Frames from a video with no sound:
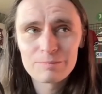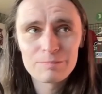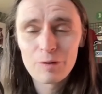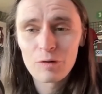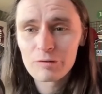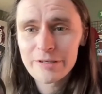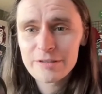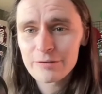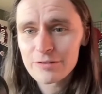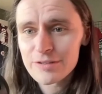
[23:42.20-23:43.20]
more
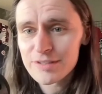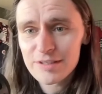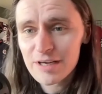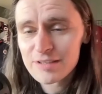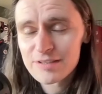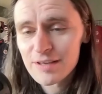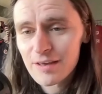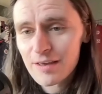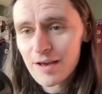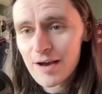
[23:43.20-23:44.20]
resources than us.
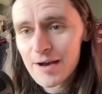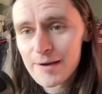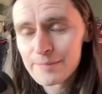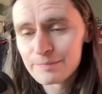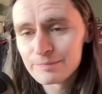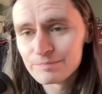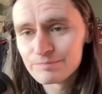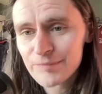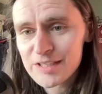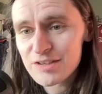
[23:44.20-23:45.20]

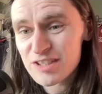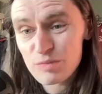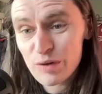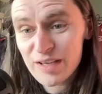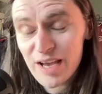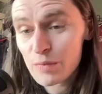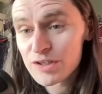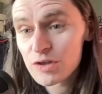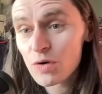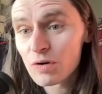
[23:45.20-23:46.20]
It's just can we
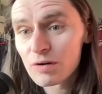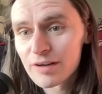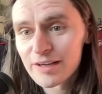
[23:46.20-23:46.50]
score?